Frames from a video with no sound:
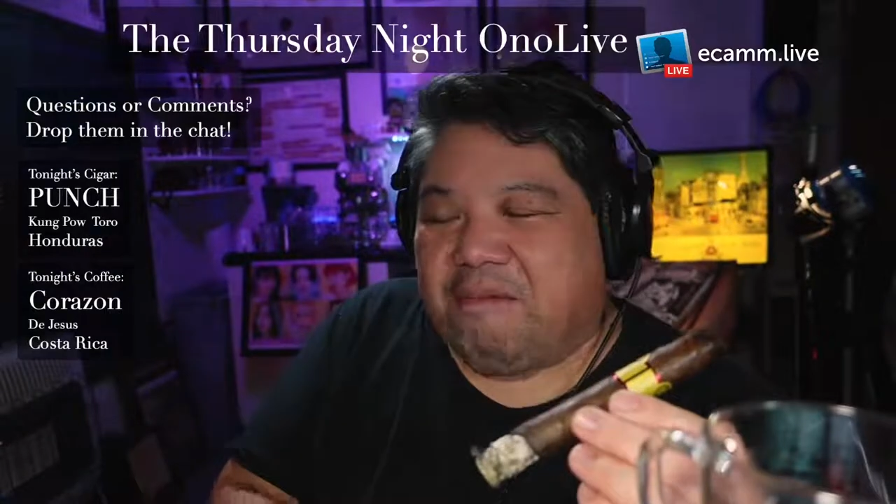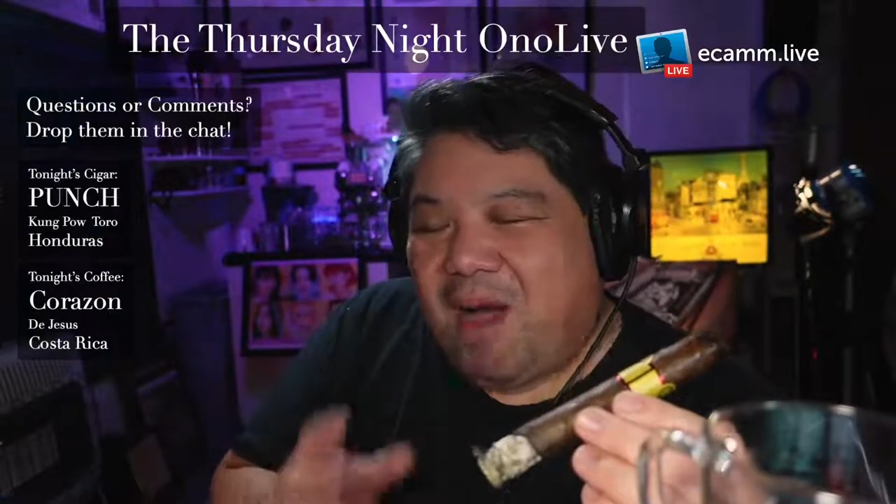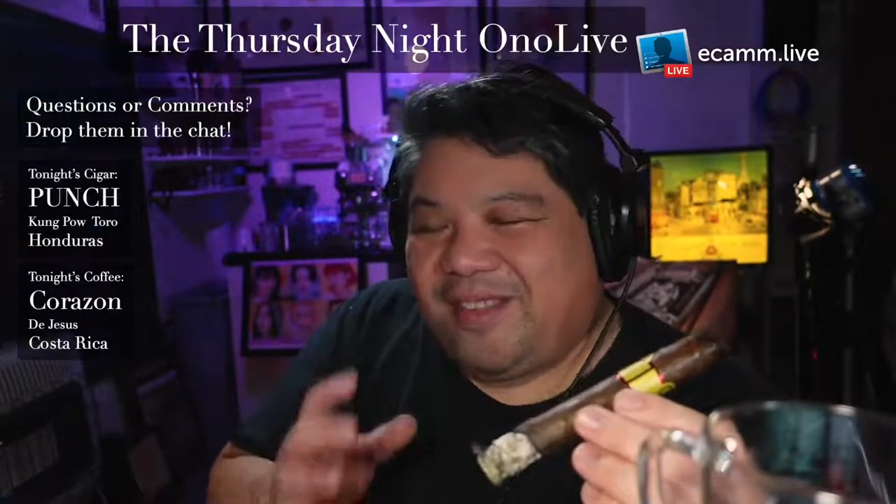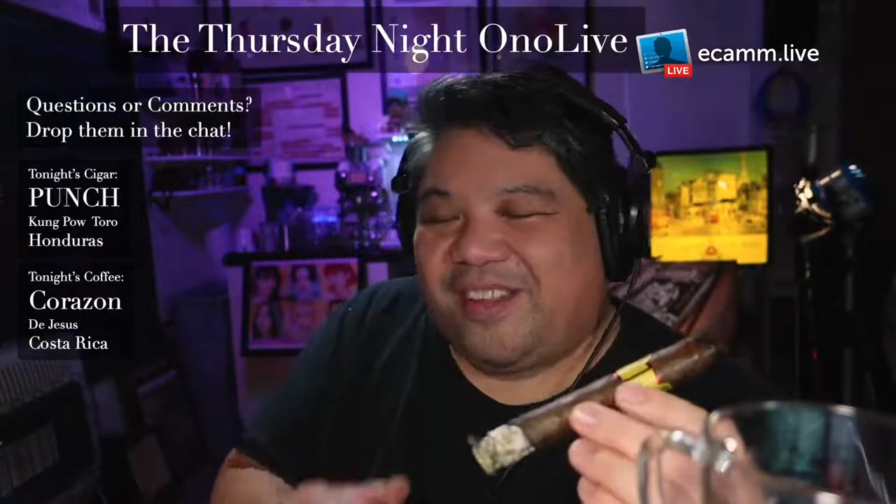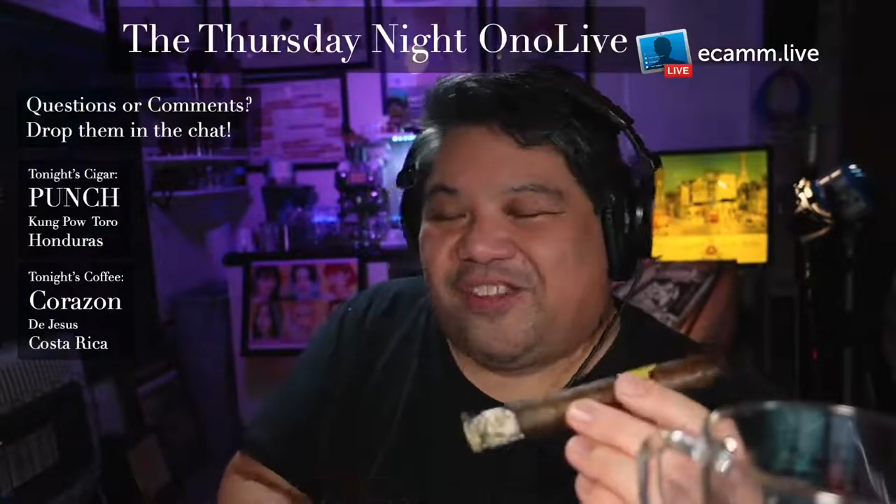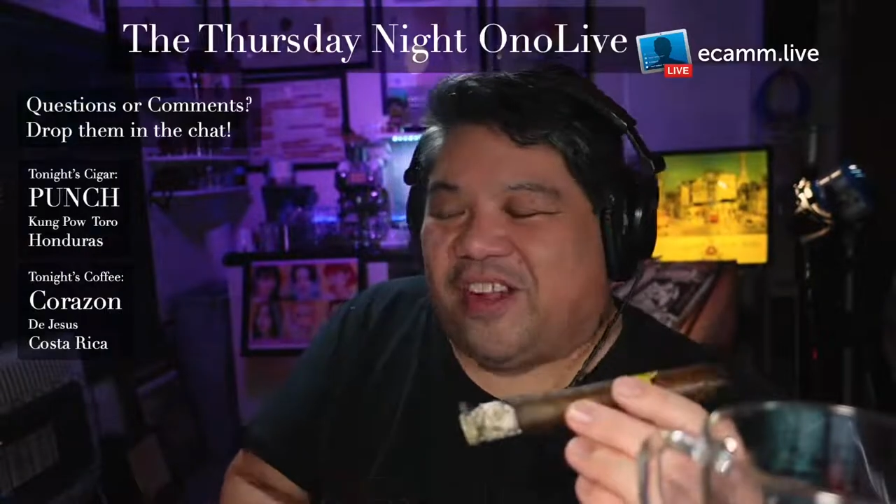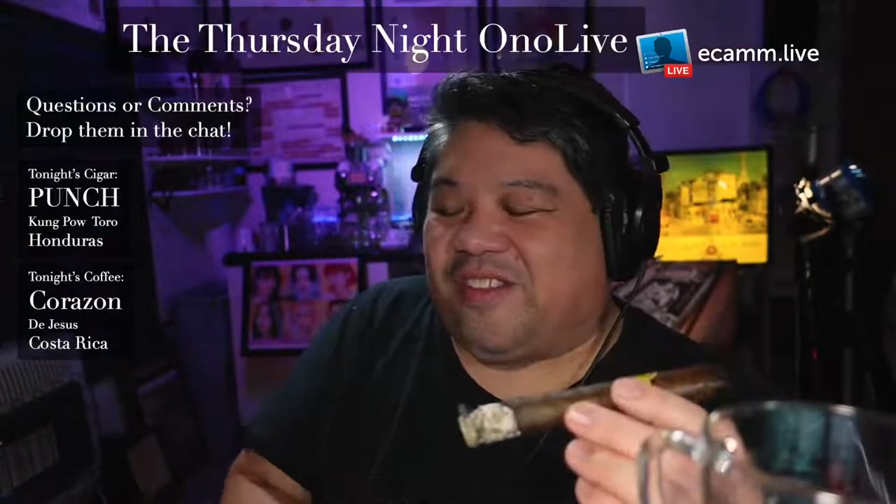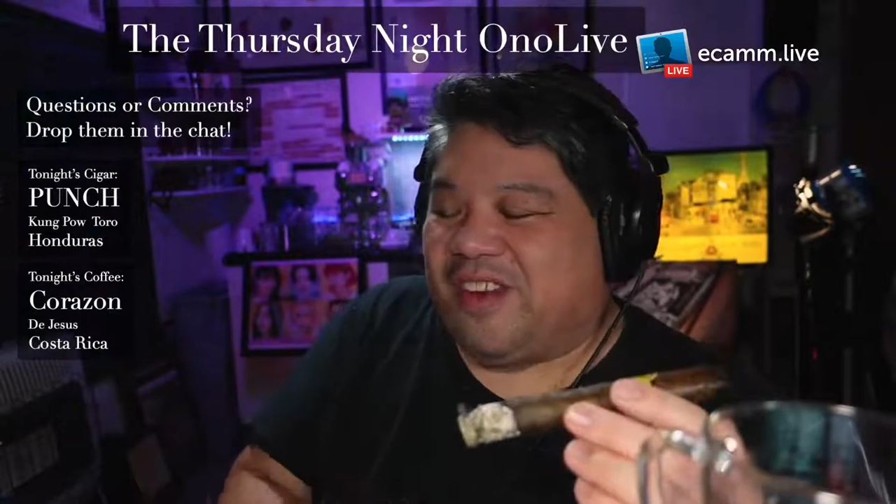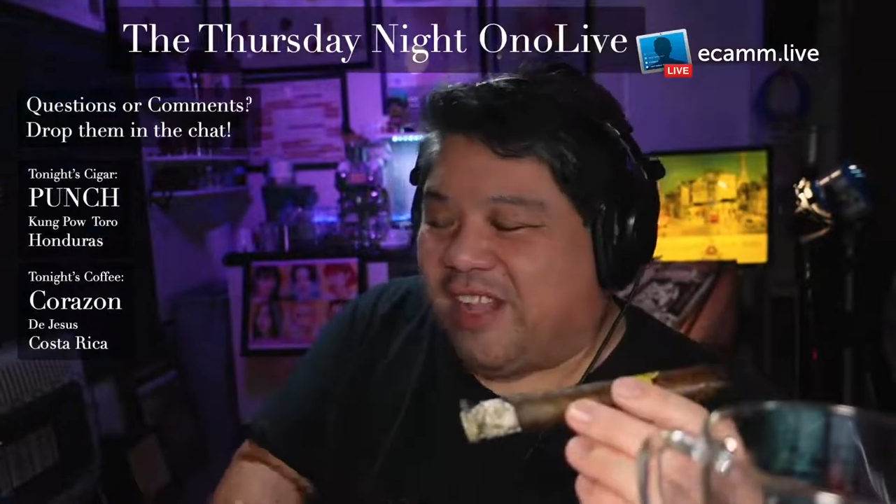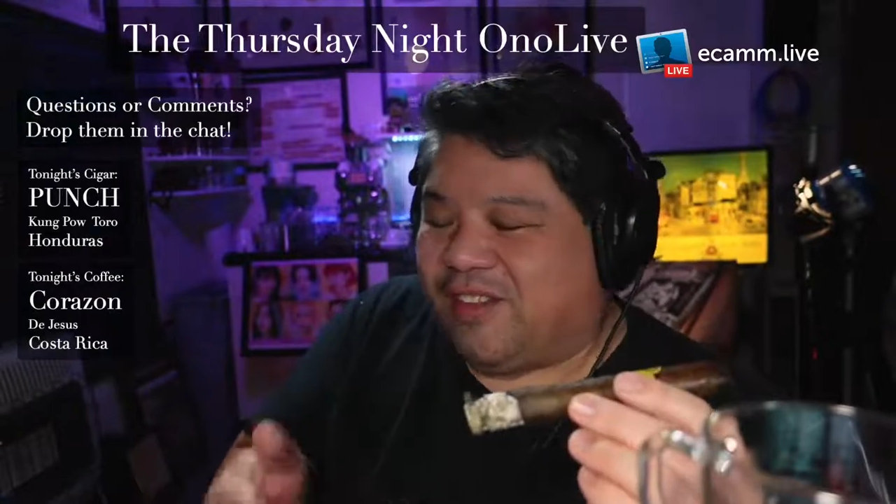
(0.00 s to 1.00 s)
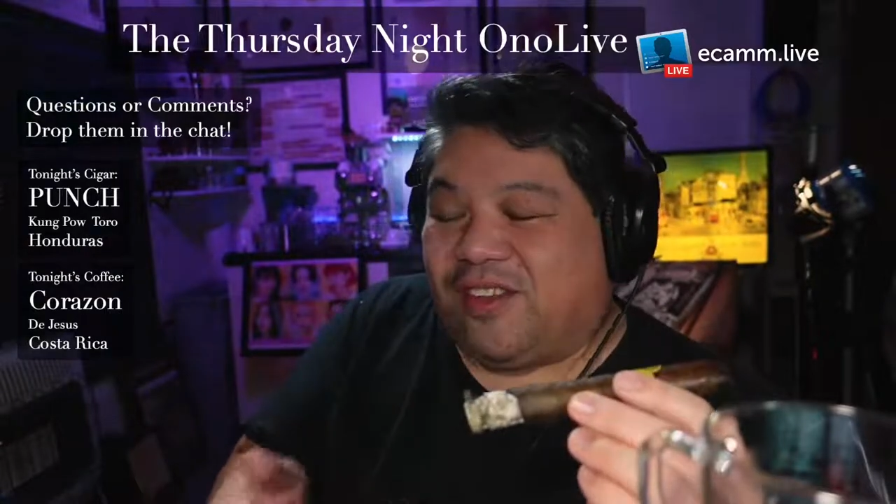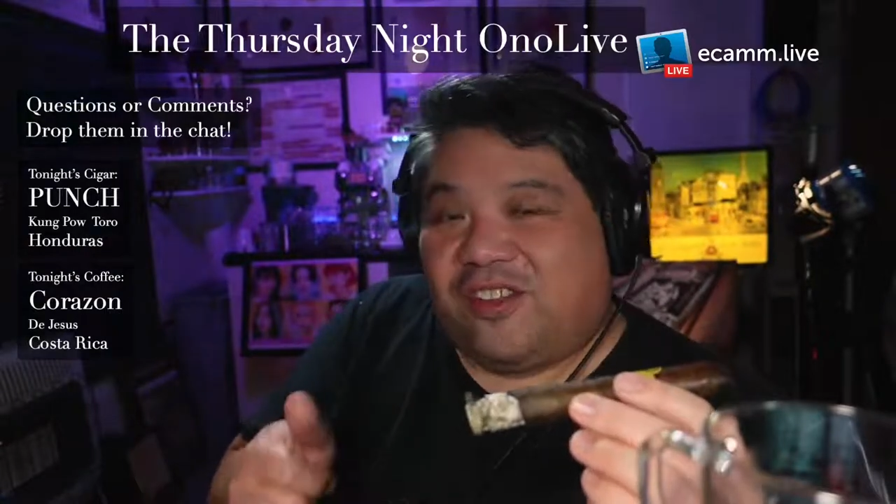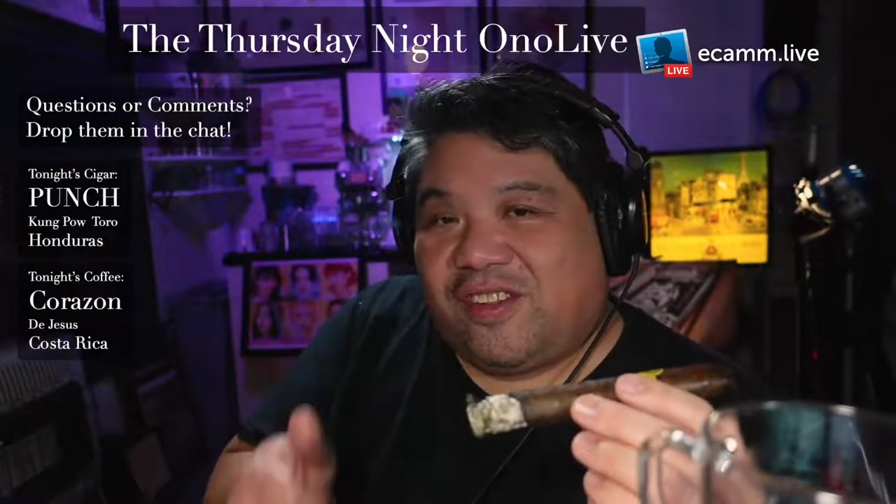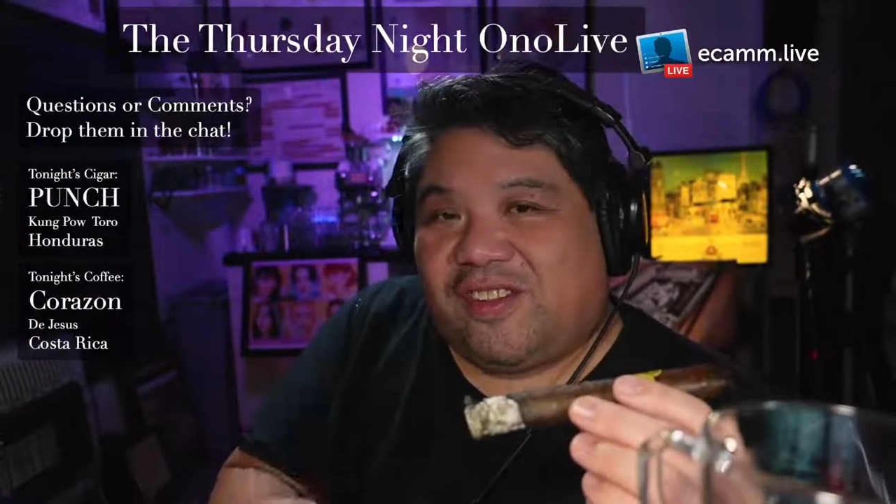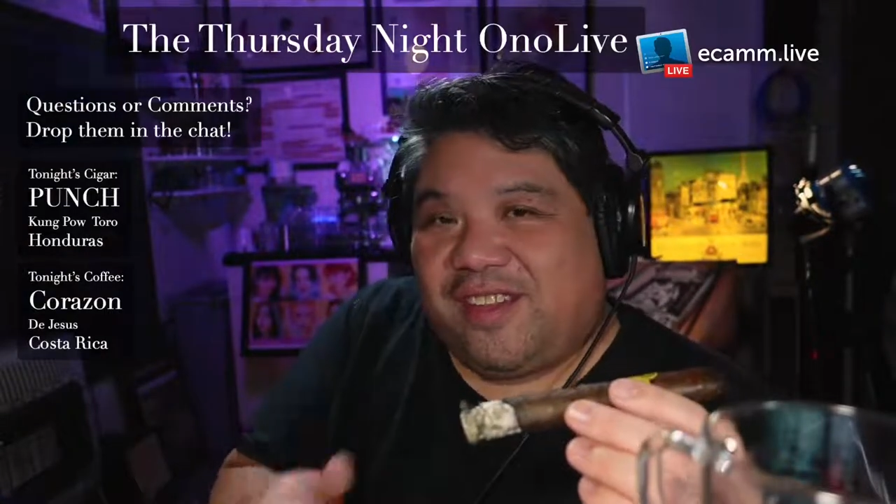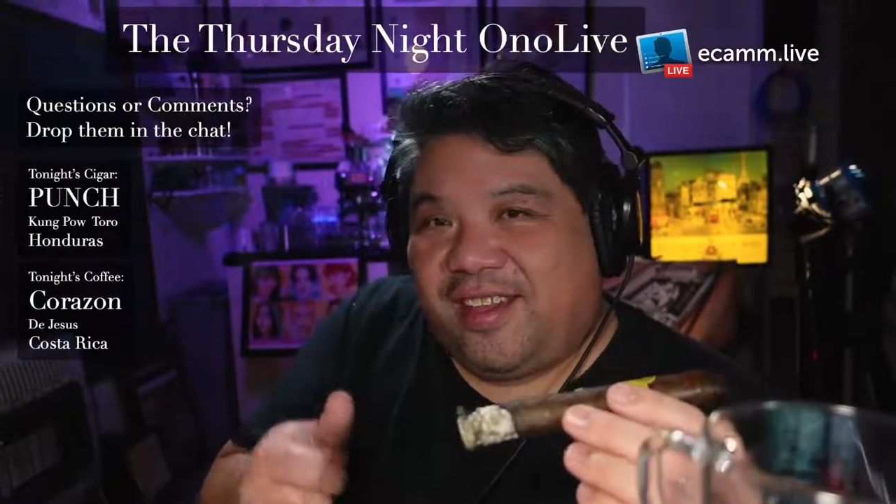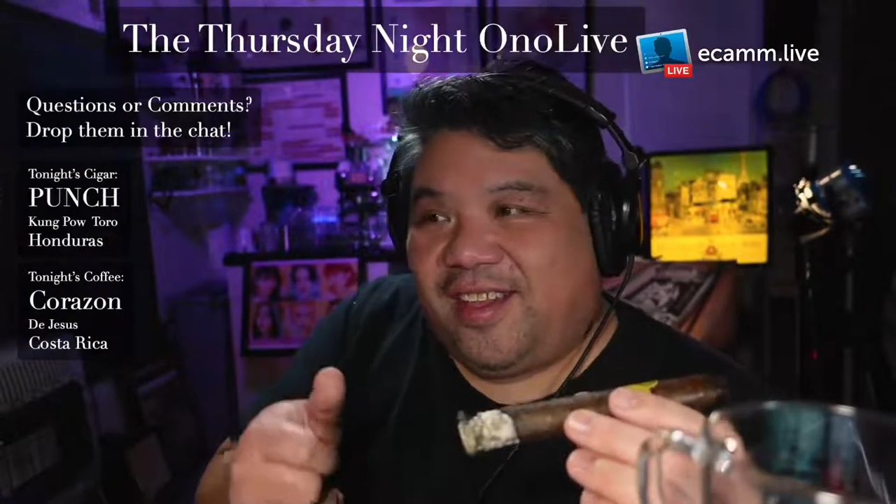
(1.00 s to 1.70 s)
my suggestion is to just